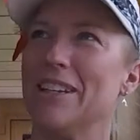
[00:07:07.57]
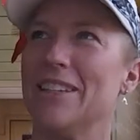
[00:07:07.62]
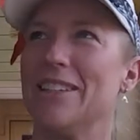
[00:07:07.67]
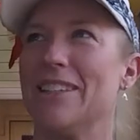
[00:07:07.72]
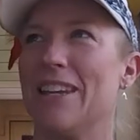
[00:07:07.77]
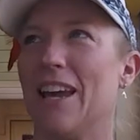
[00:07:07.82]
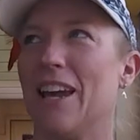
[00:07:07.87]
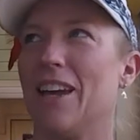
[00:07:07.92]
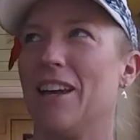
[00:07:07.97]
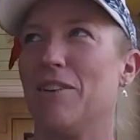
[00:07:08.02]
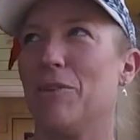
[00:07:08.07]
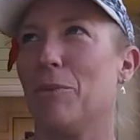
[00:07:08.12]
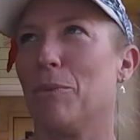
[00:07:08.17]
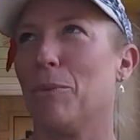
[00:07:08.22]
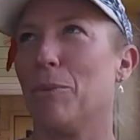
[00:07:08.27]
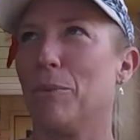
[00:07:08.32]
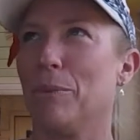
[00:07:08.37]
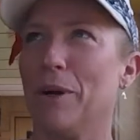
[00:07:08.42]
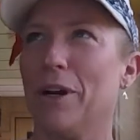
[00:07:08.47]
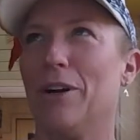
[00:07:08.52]
to say
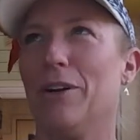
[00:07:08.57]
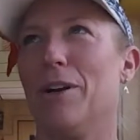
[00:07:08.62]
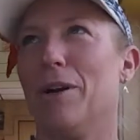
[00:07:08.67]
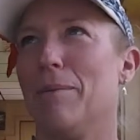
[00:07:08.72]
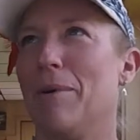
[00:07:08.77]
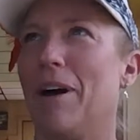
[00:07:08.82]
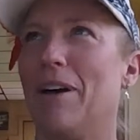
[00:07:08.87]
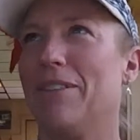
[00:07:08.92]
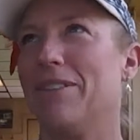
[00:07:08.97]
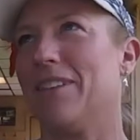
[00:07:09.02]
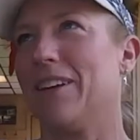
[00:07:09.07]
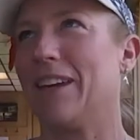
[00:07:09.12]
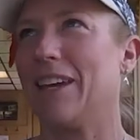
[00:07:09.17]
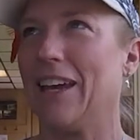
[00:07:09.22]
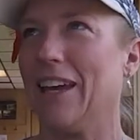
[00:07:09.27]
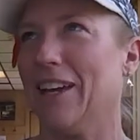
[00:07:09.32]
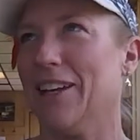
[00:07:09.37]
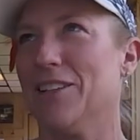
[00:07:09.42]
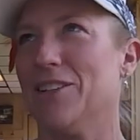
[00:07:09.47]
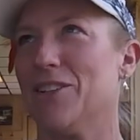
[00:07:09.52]
weird about the
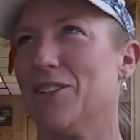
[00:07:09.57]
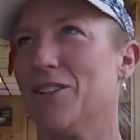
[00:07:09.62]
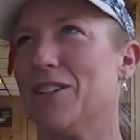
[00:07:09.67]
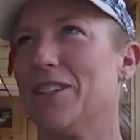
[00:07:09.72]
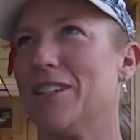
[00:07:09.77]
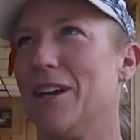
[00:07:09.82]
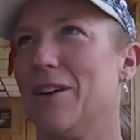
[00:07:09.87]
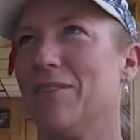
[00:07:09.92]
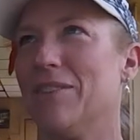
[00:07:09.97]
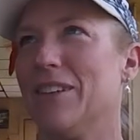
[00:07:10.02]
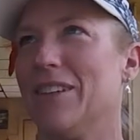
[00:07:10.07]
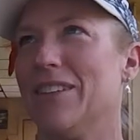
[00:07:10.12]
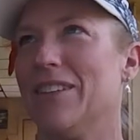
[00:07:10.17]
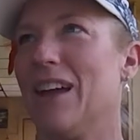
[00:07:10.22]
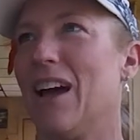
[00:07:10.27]
kids or something.